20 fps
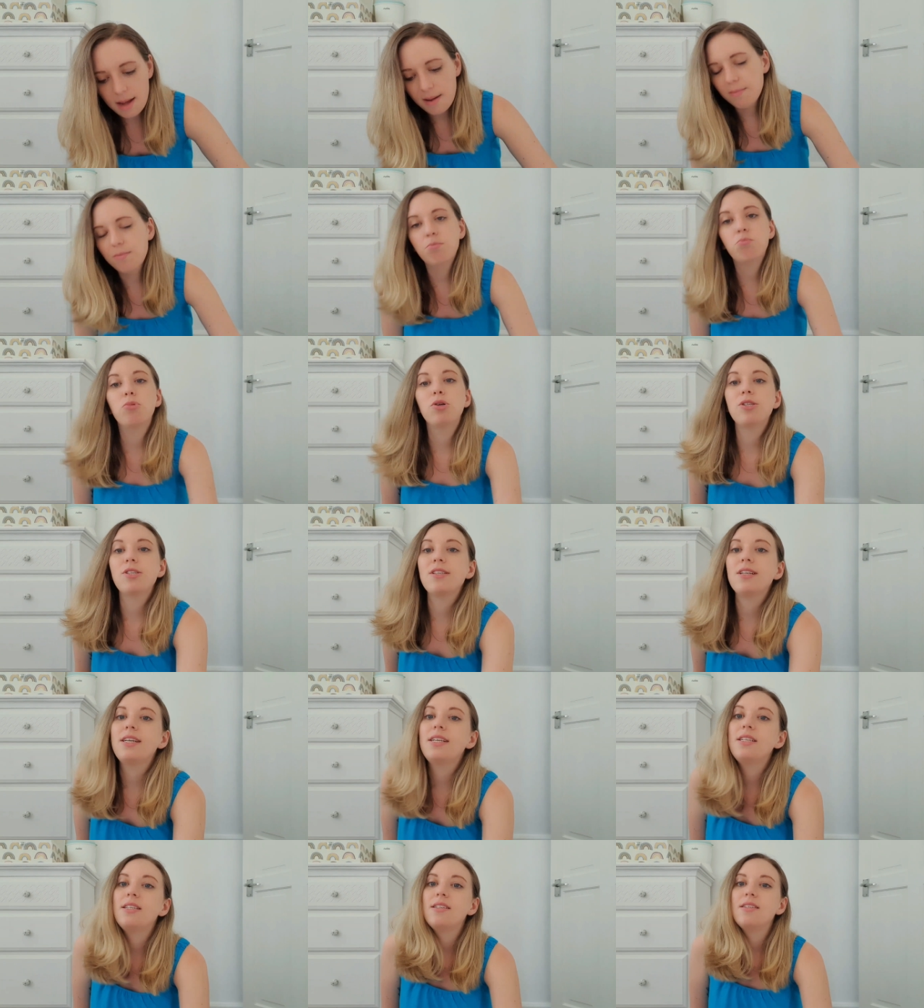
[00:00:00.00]

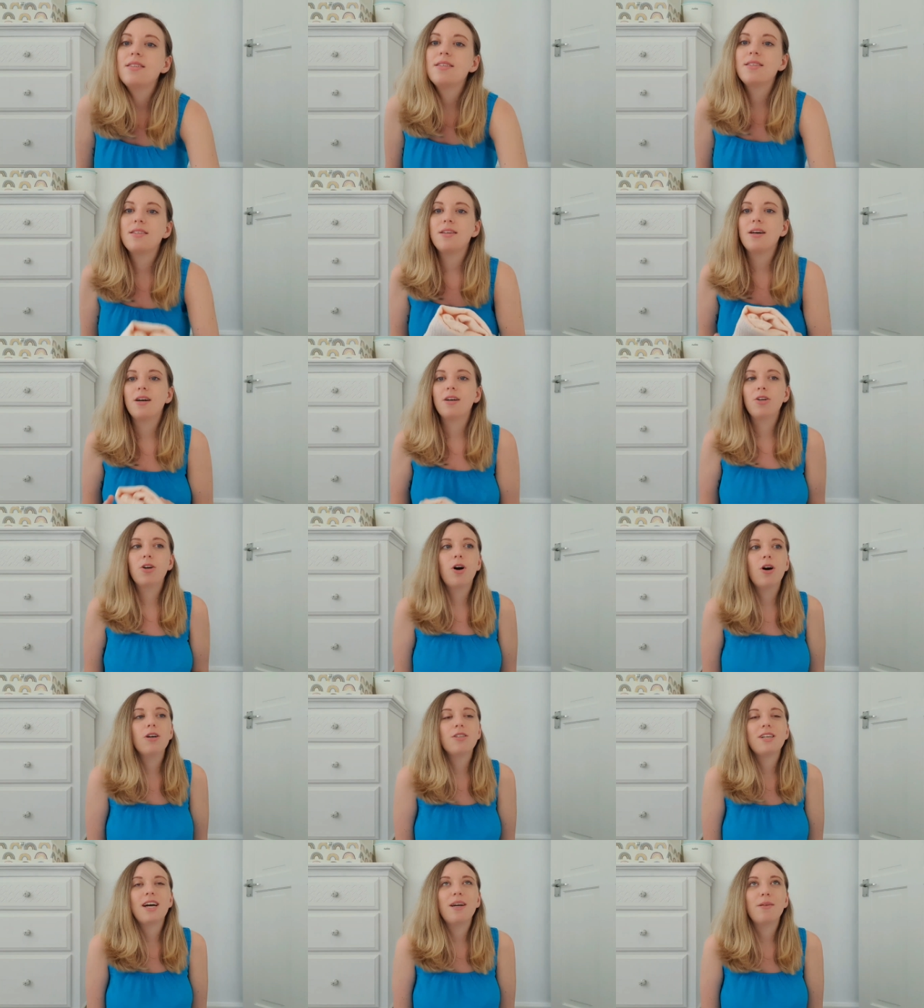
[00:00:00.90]
Muslins,
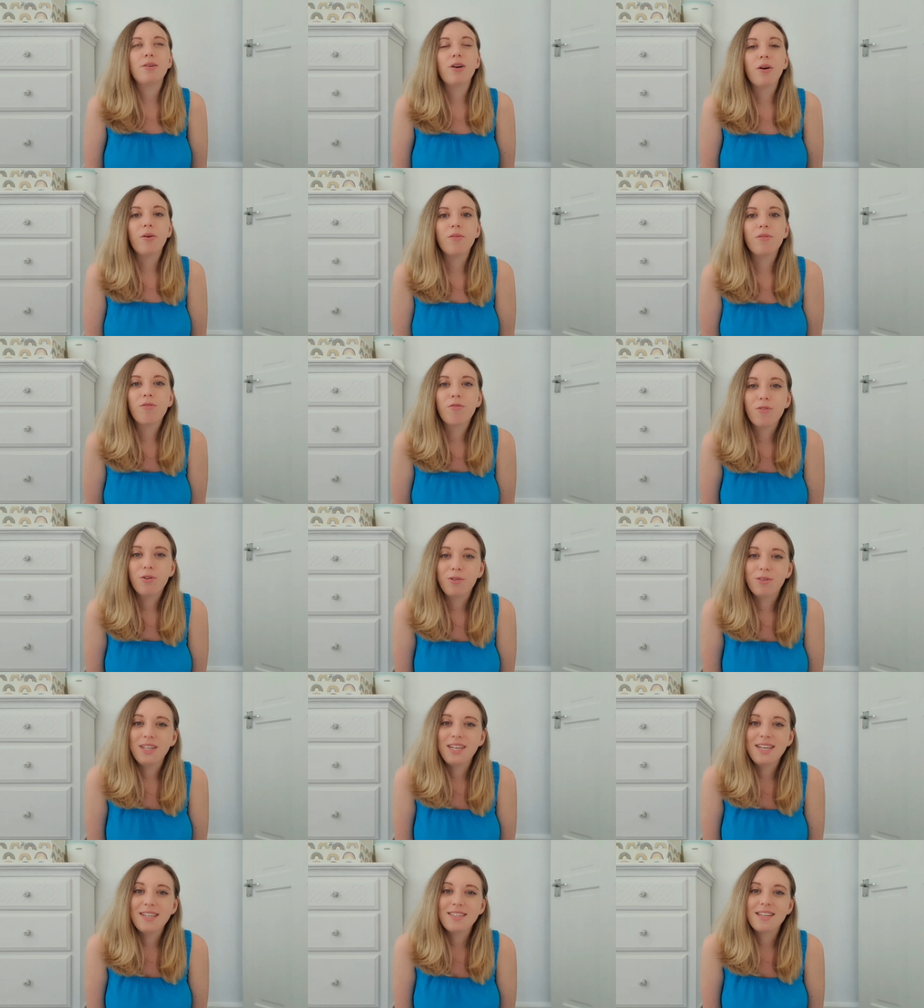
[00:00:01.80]
God, I am going through
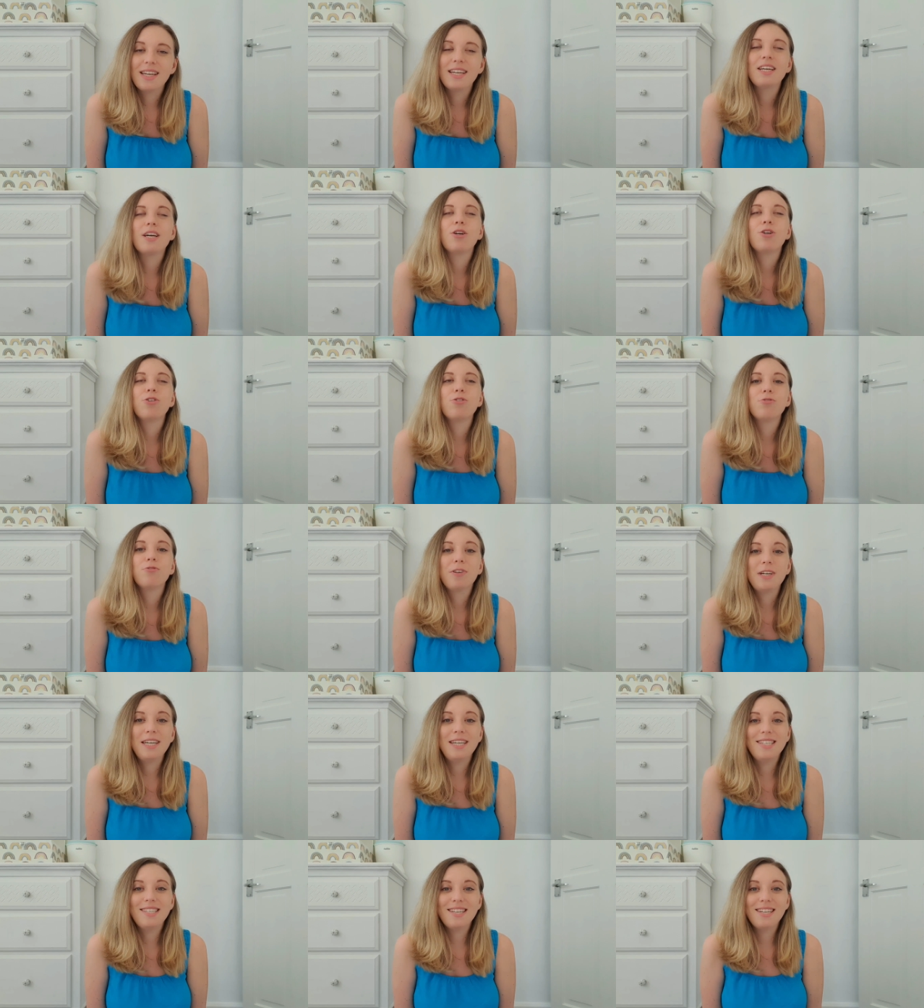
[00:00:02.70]
these like
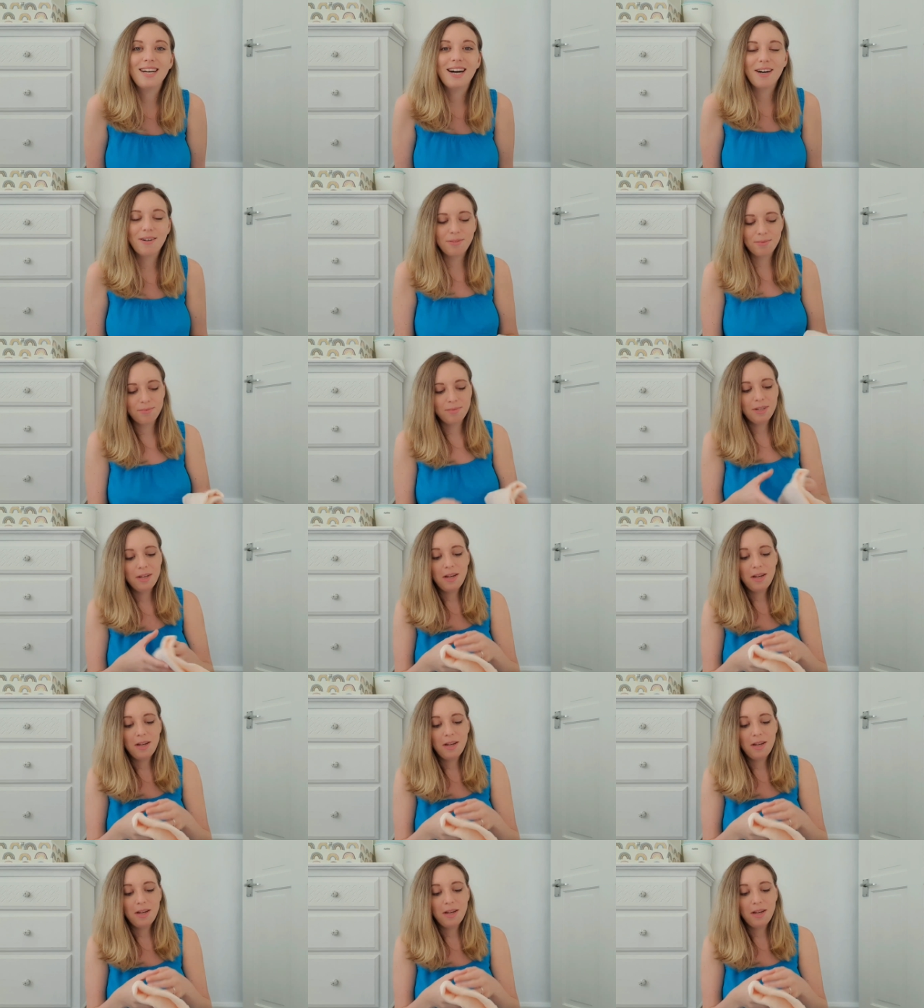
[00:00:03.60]
crazy now.